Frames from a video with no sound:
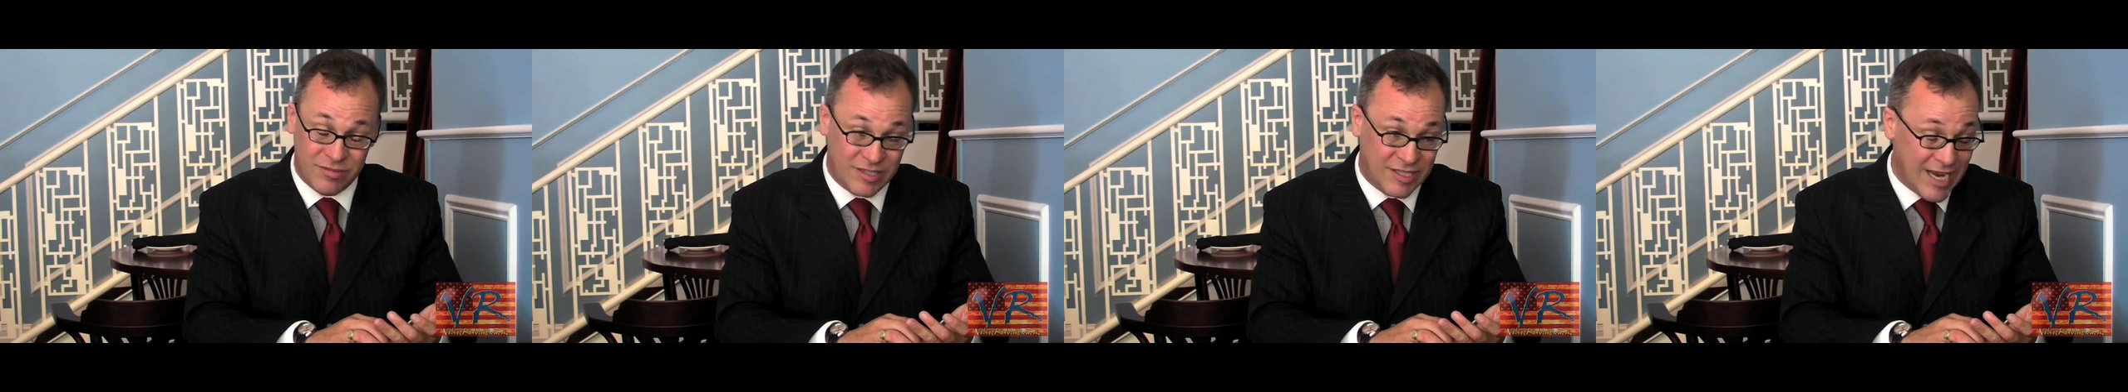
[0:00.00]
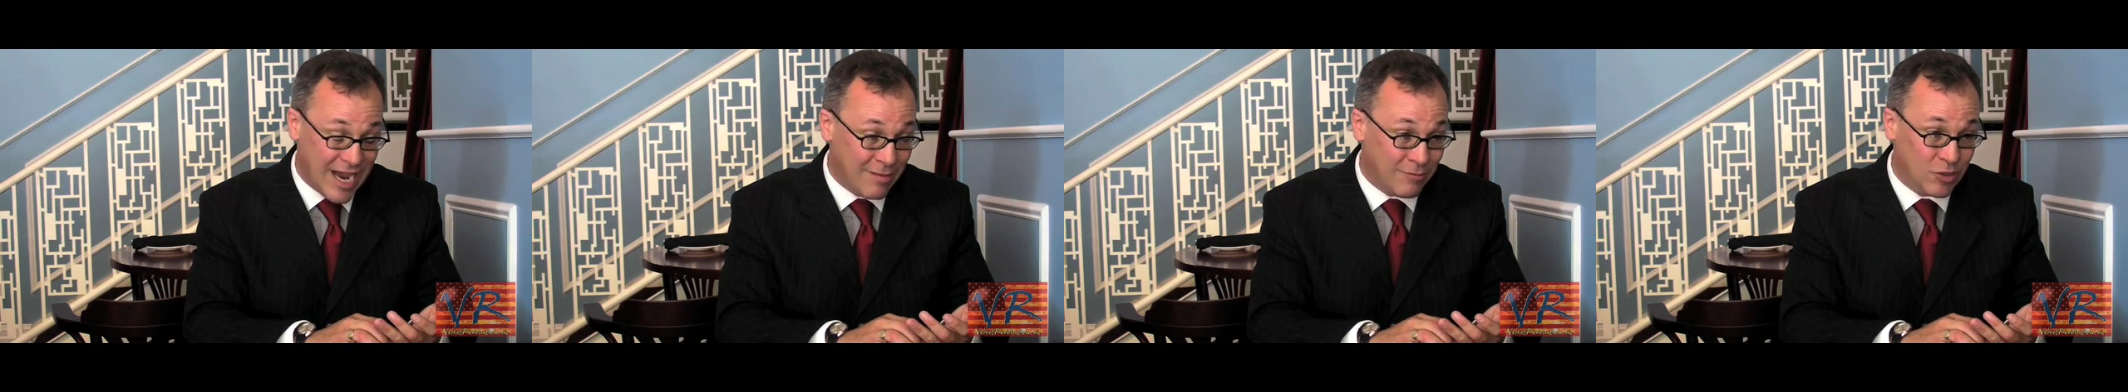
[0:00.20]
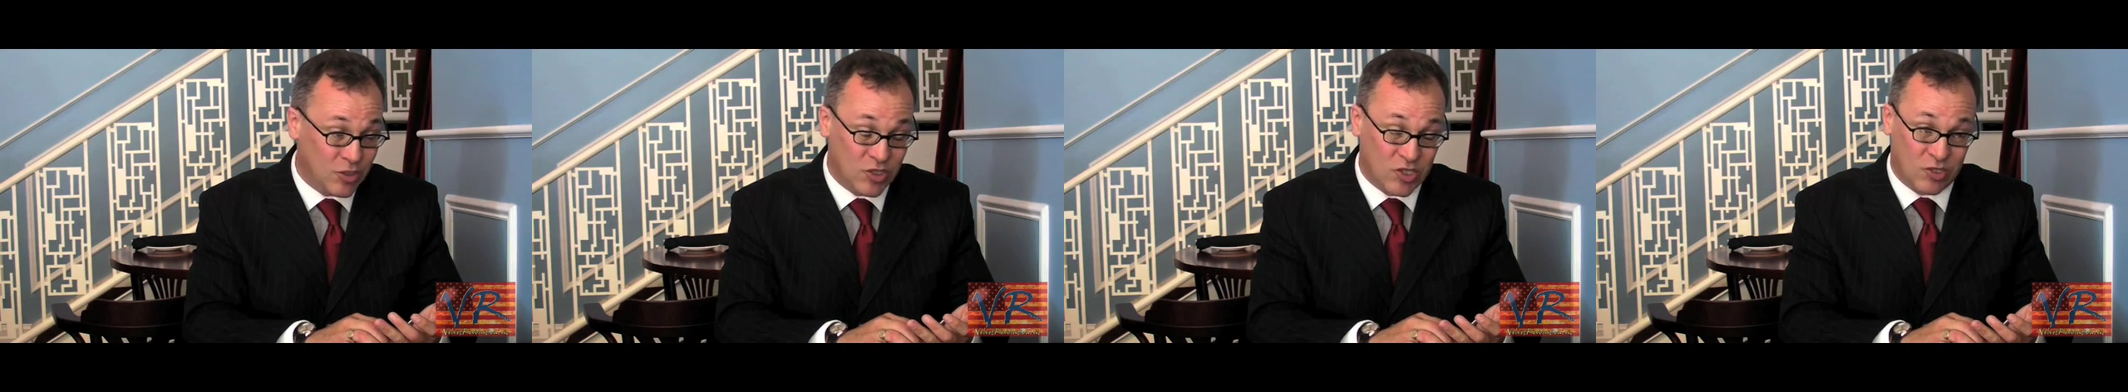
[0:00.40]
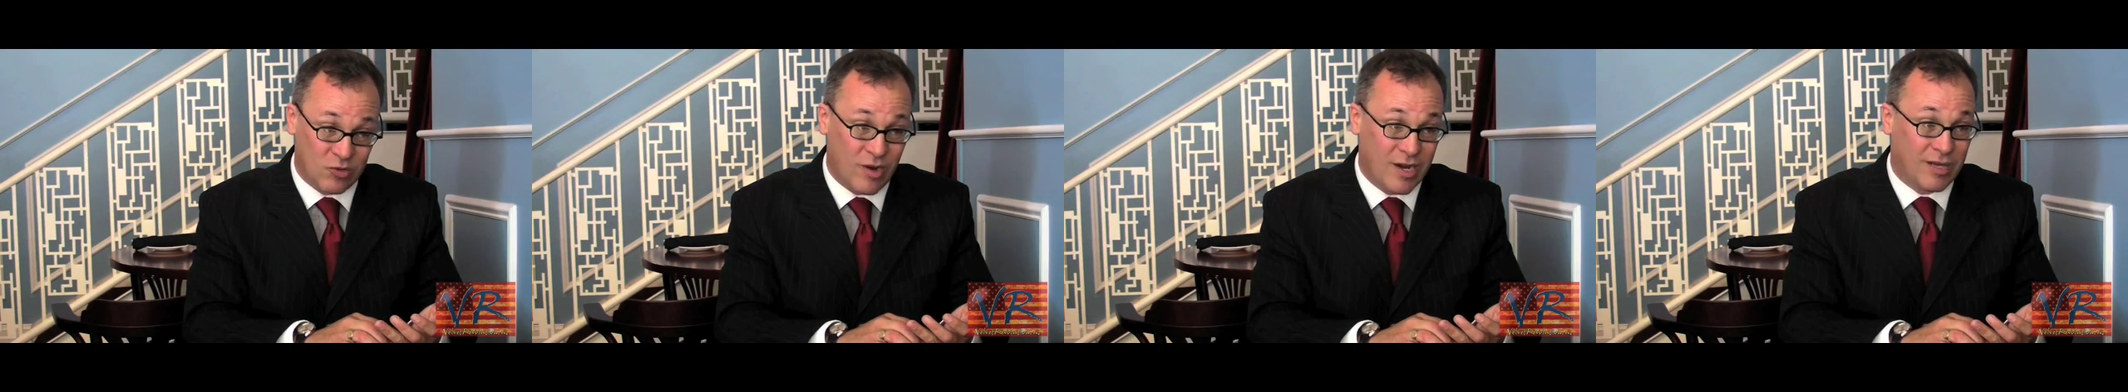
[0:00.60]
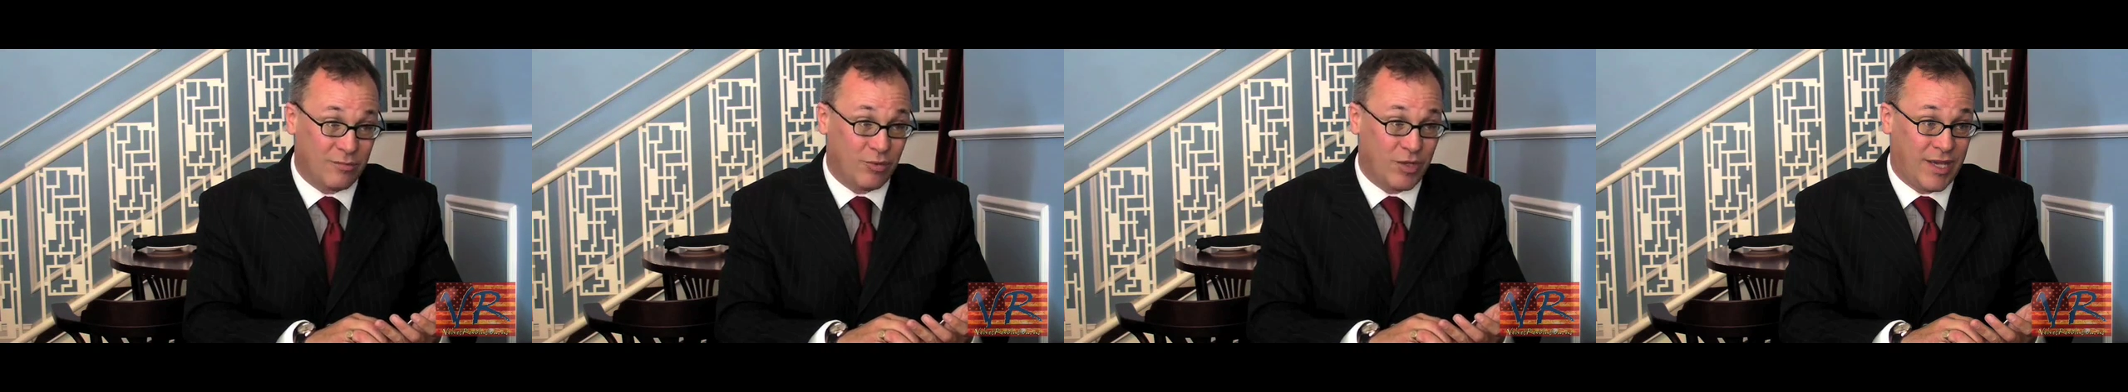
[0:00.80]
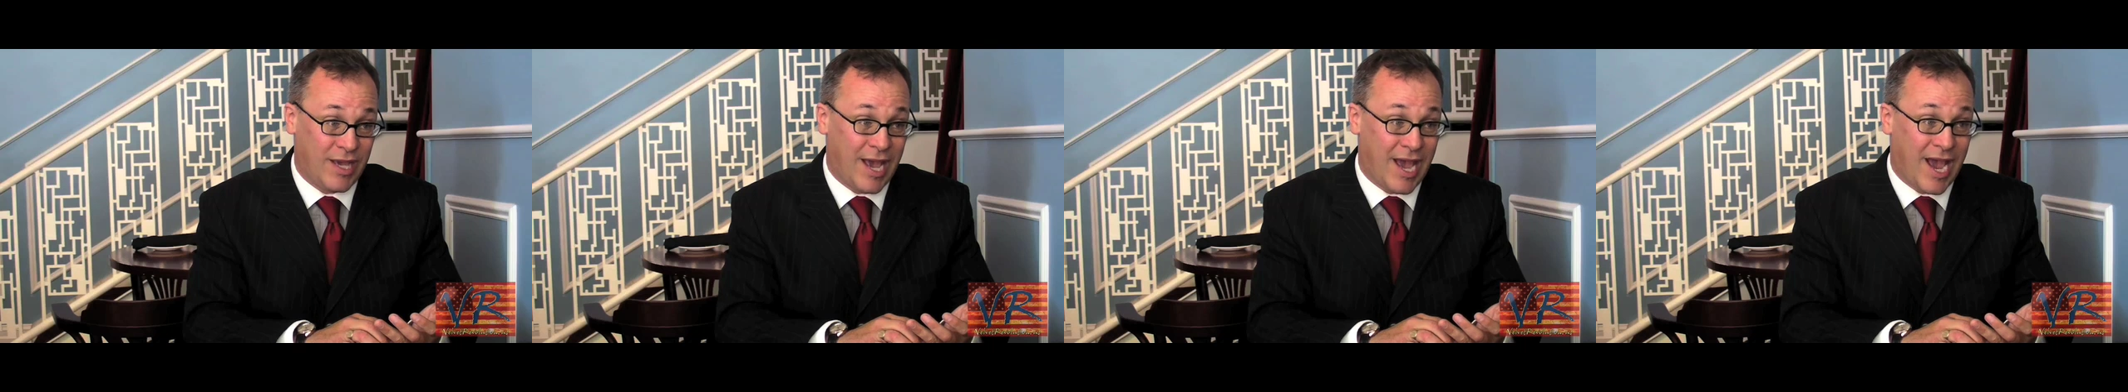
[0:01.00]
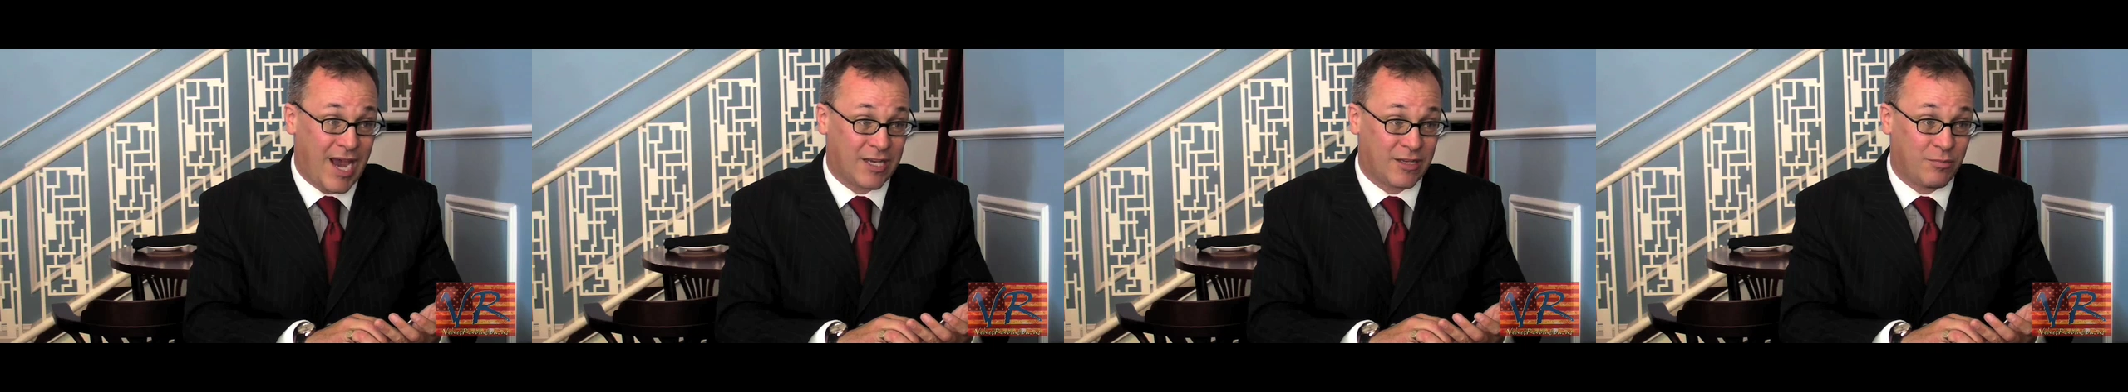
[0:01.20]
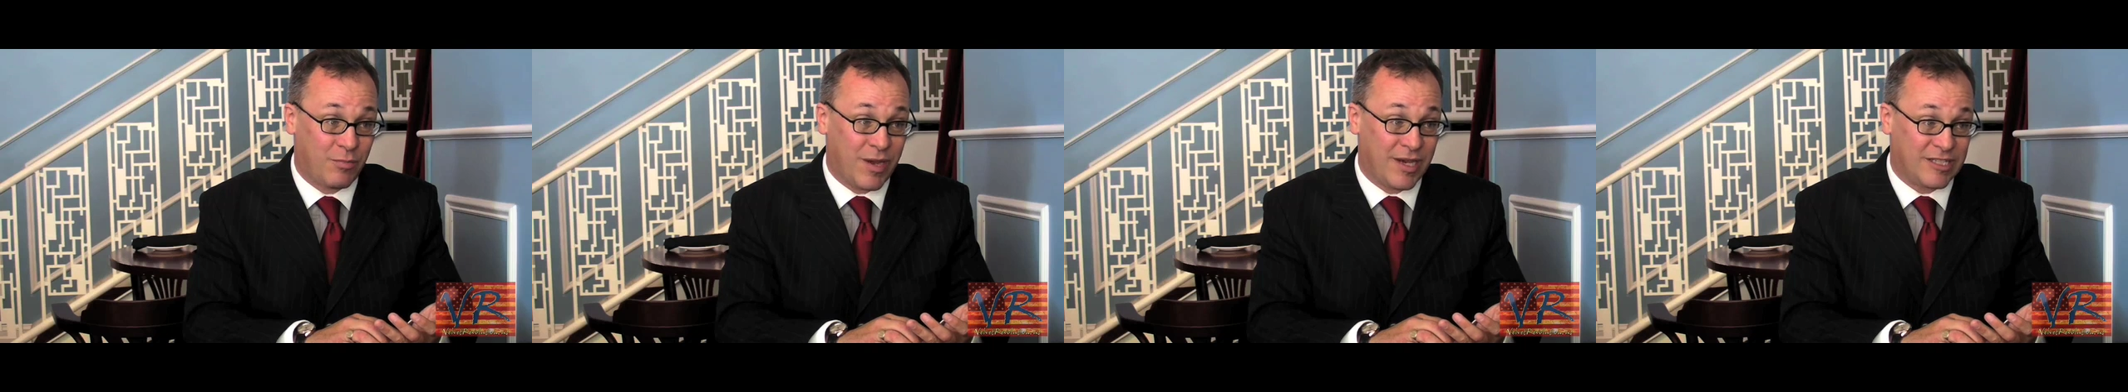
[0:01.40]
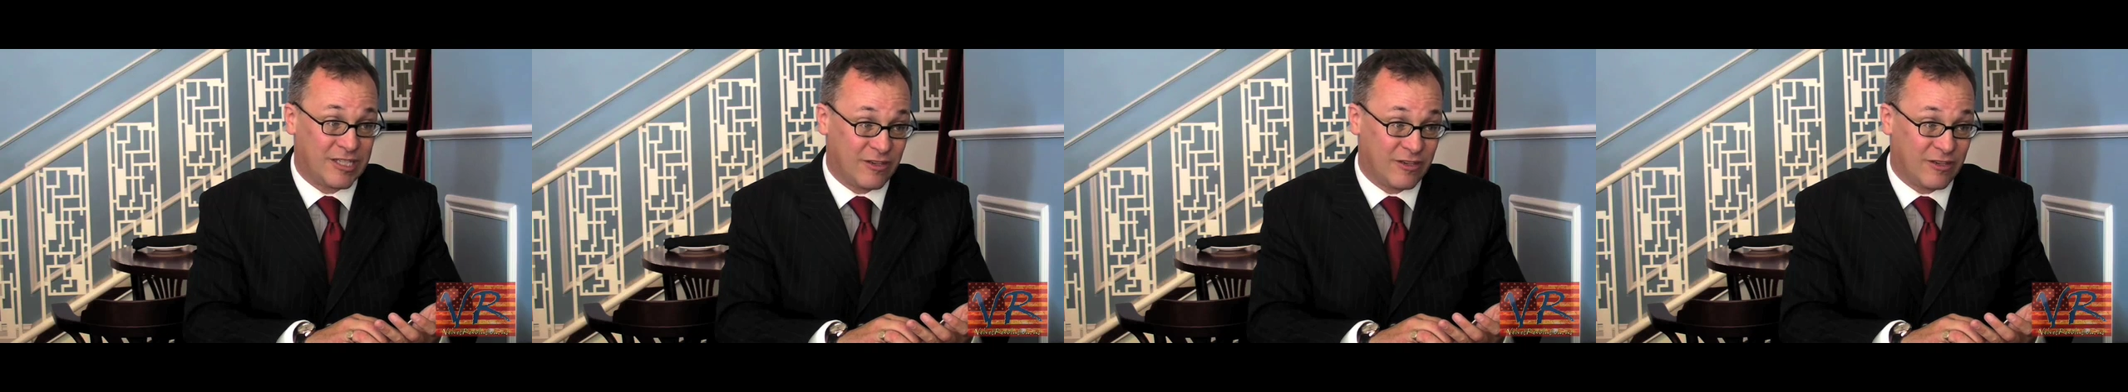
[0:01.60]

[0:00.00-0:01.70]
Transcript: demonstratively hacked by